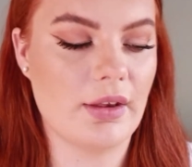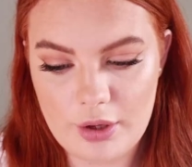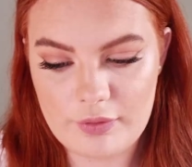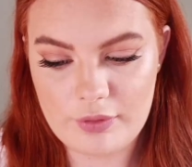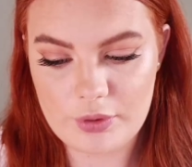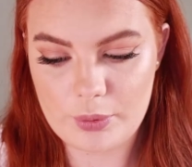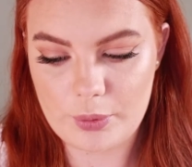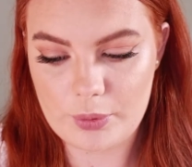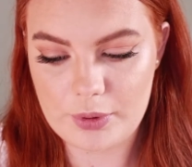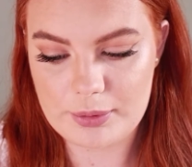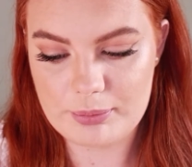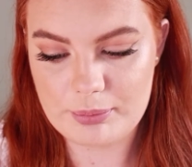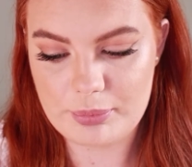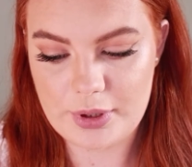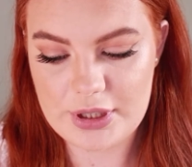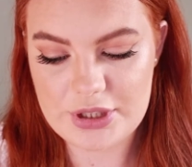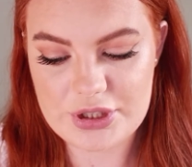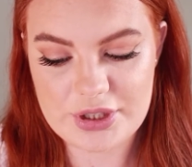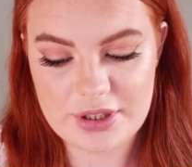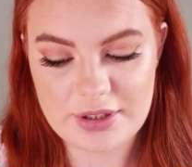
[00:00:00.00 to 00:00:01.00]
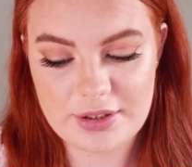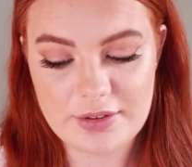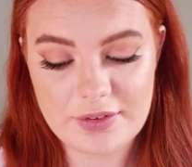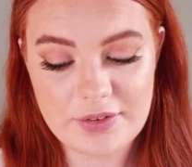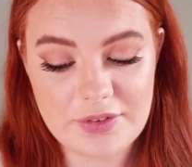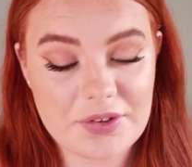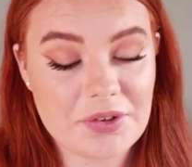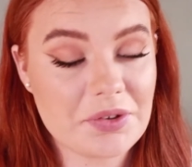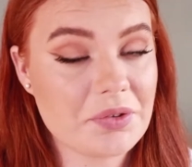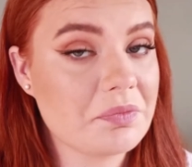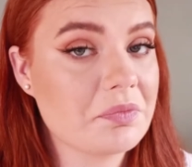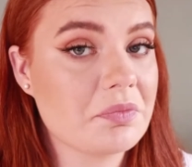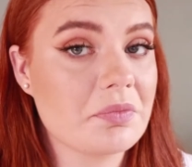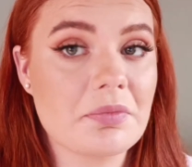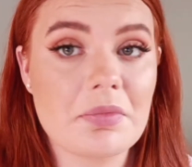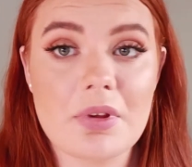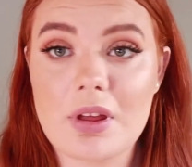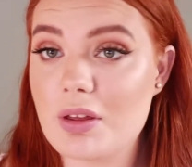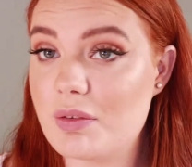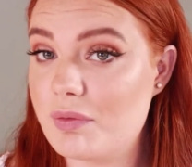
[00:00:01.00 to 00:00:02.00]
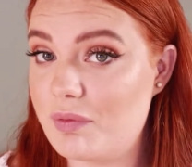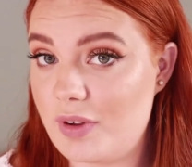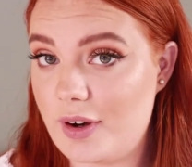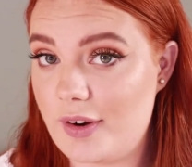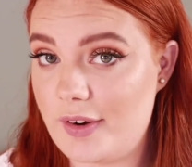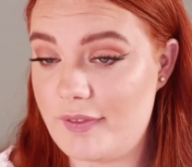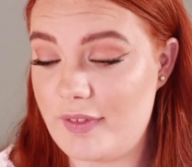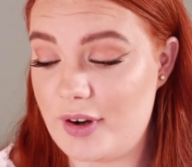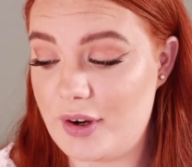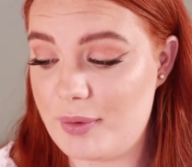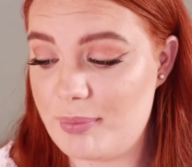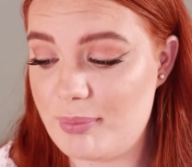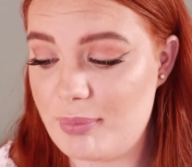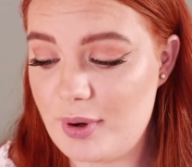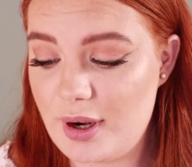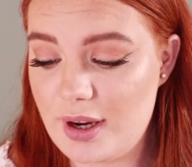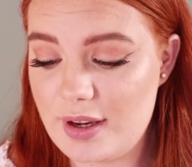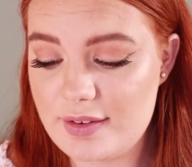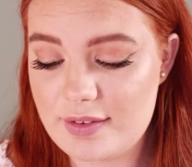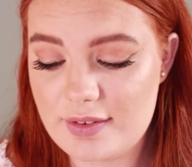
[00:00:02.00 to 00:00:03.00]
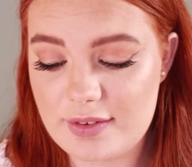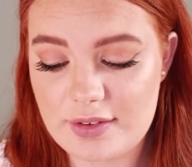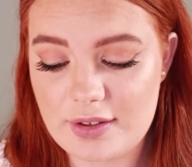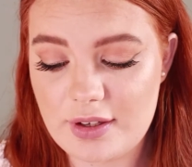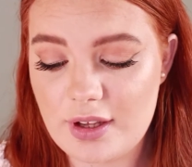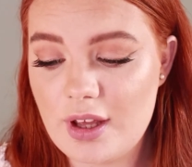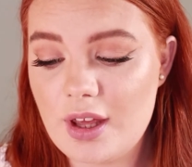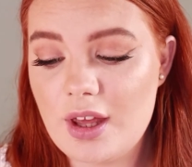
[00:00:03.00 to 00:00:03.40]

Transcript: Overall impressions, very impressed.